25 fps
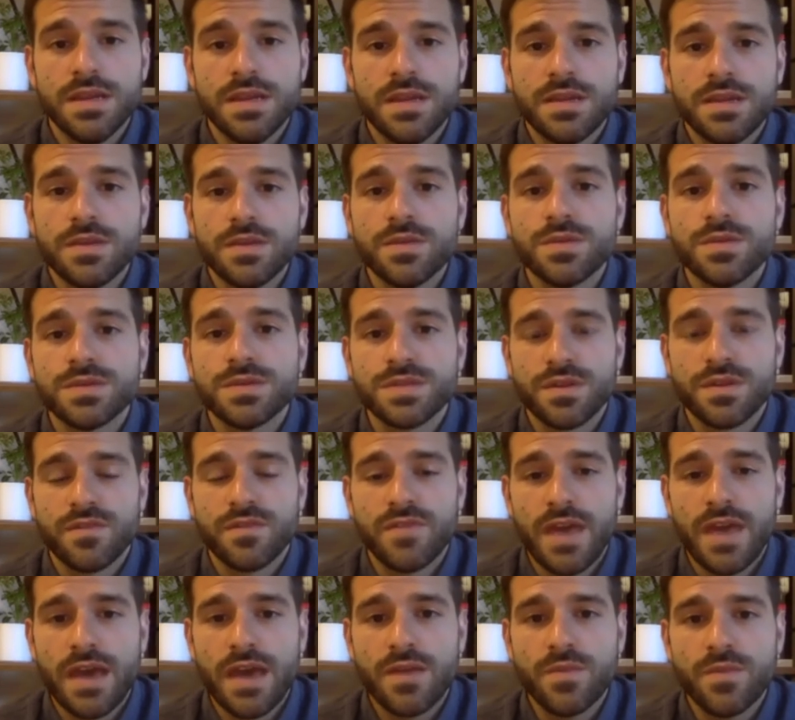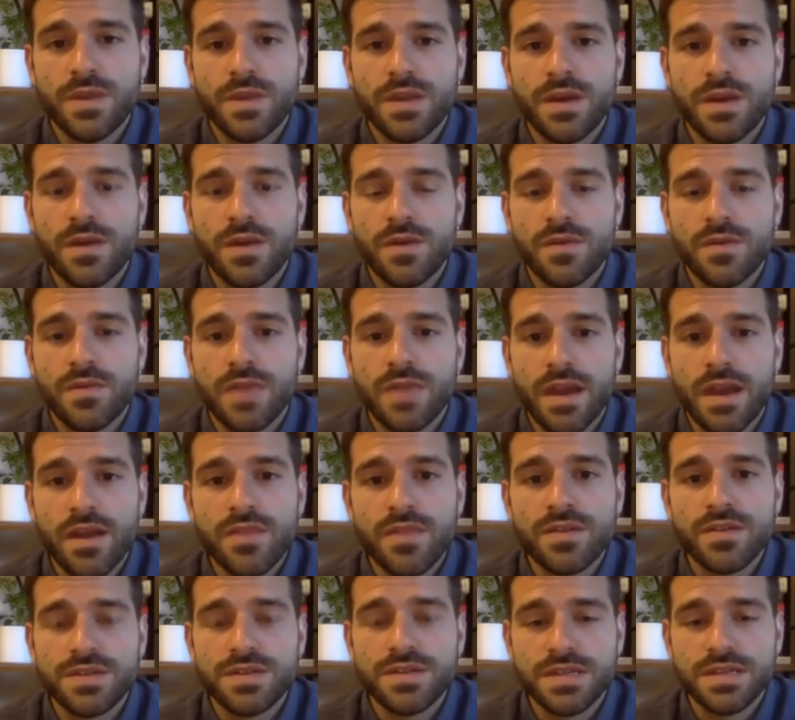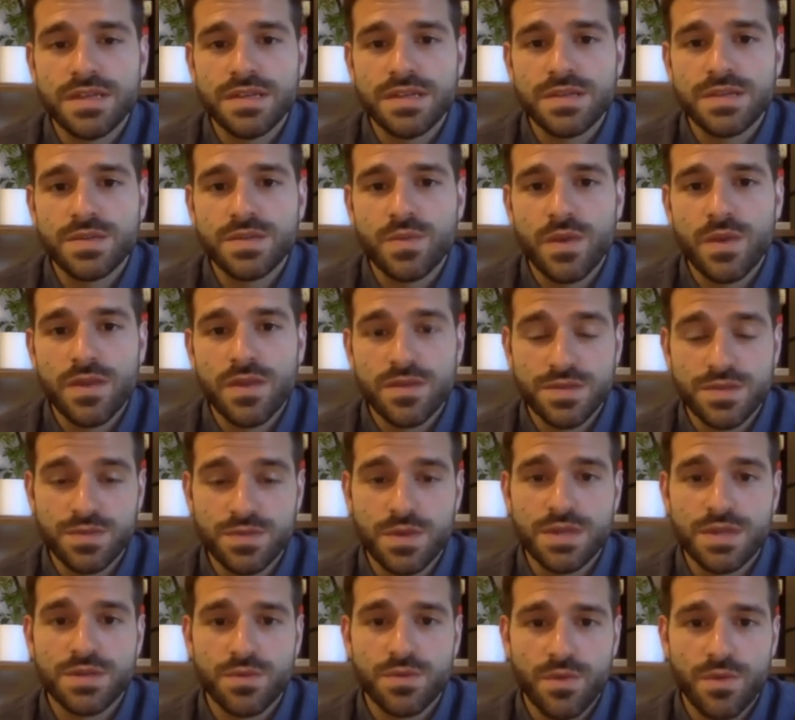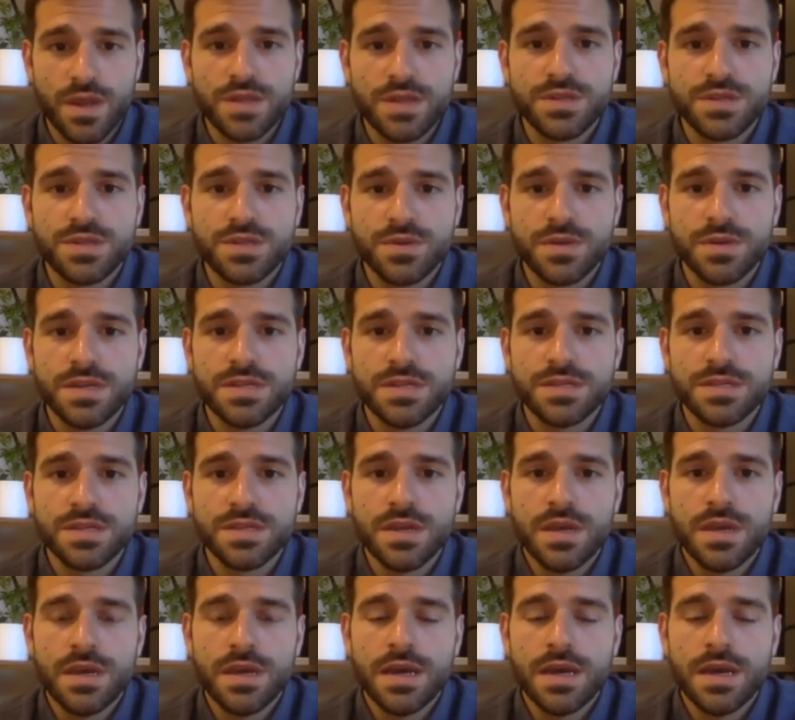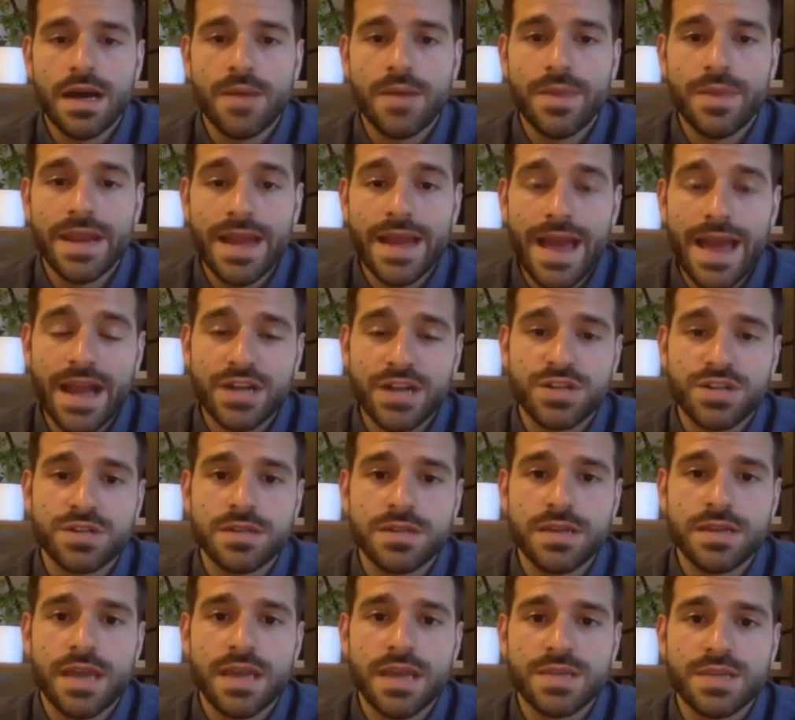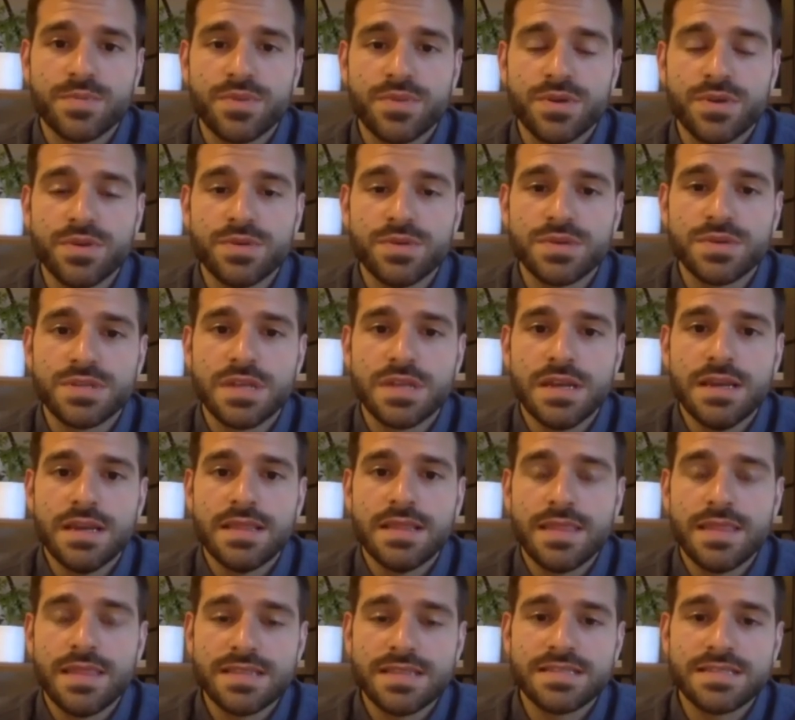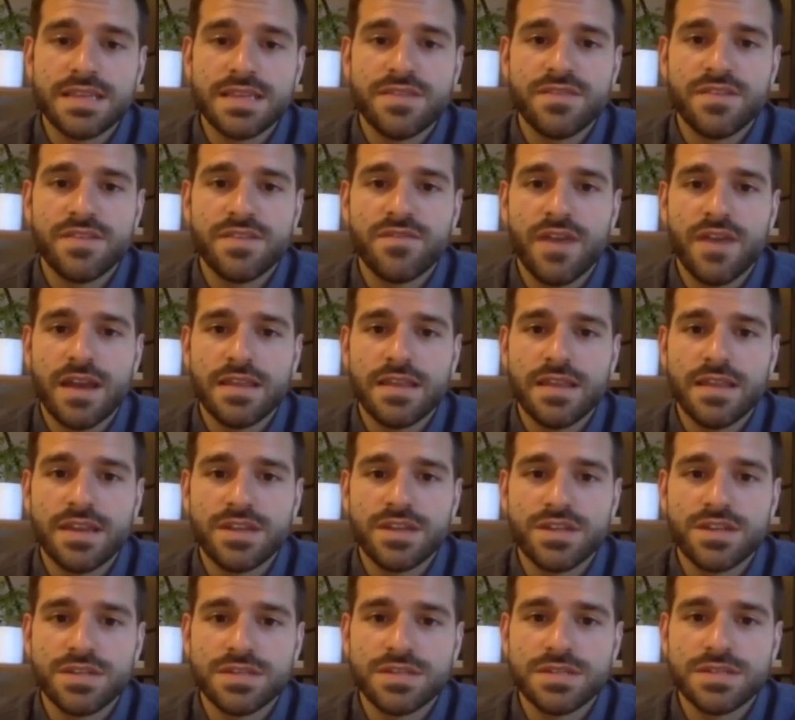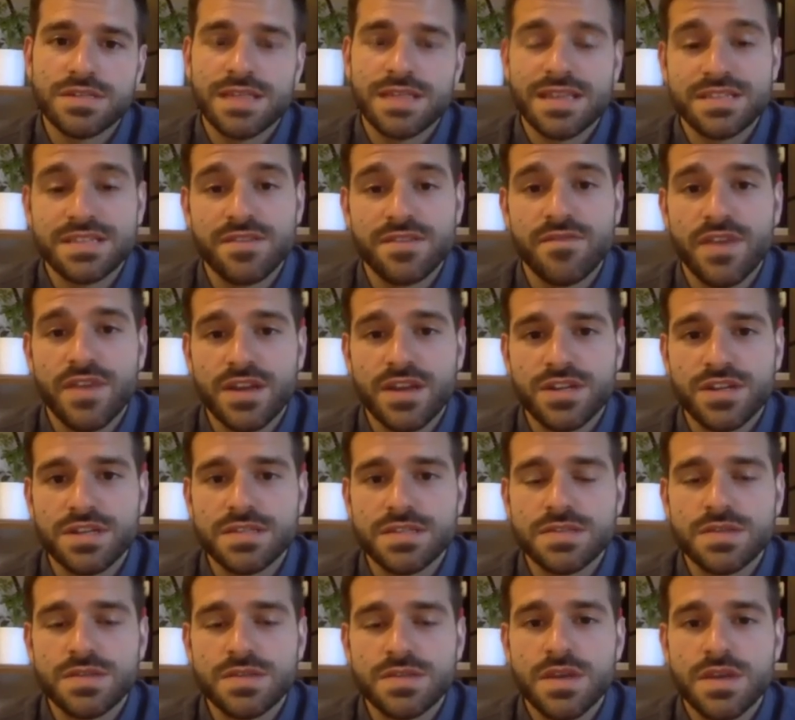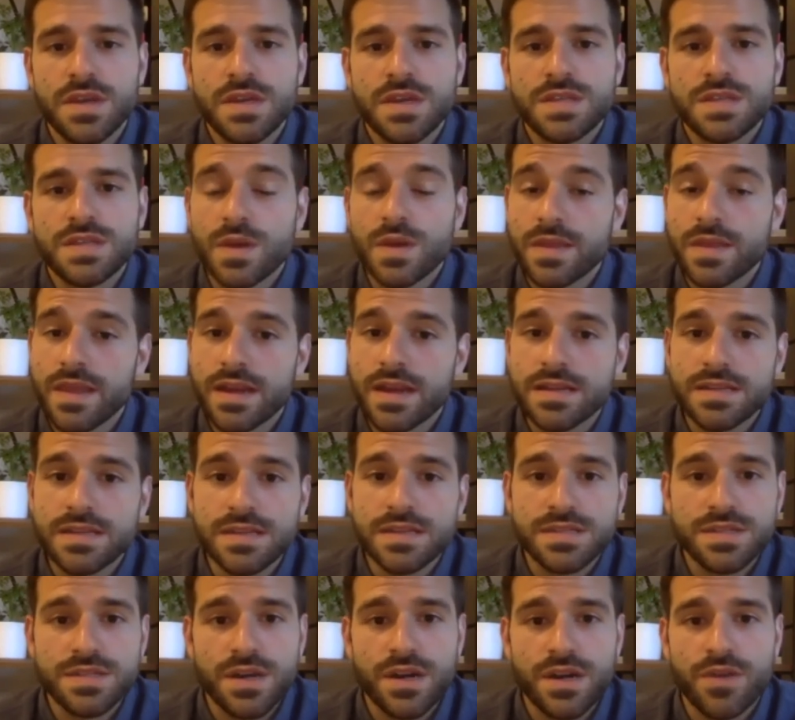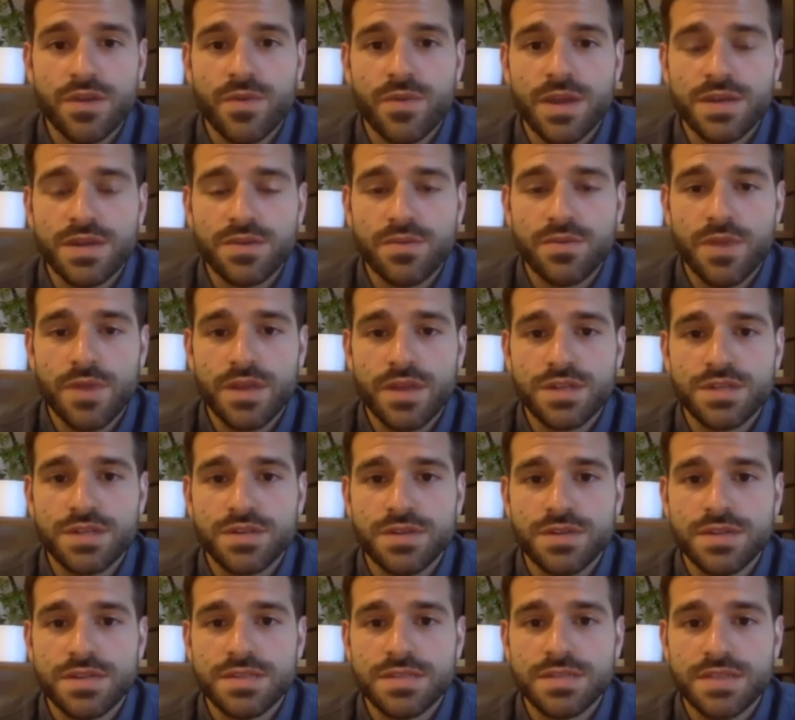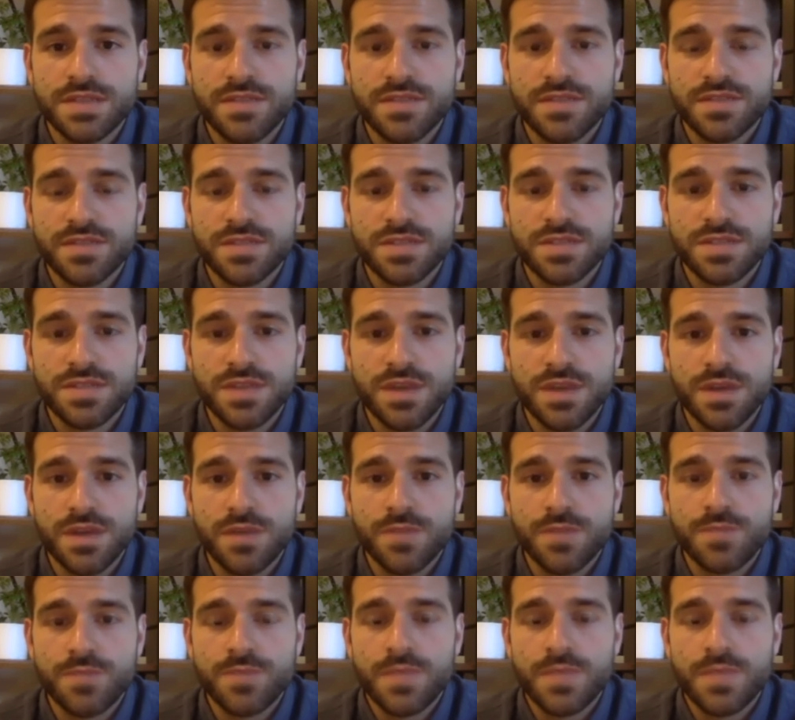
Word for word: You deserve that. We know that other cities where there's rental registries um, it actually has produced less safety violations, less evictions. So I'd like to start a rental registry in San Francisco.